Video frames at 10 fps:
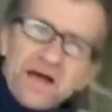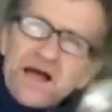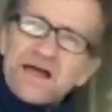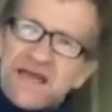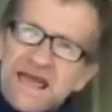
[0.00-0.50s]

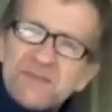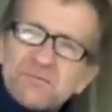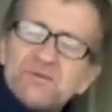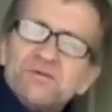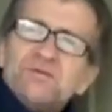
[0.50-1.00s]
I'd
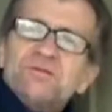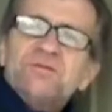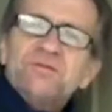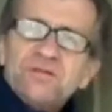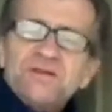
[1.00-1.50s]
hammer
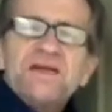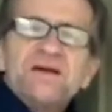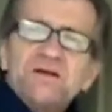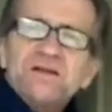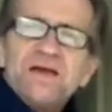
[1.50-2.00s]
the nail
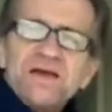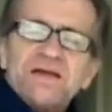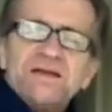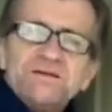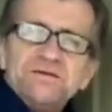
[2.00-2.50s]
on the head.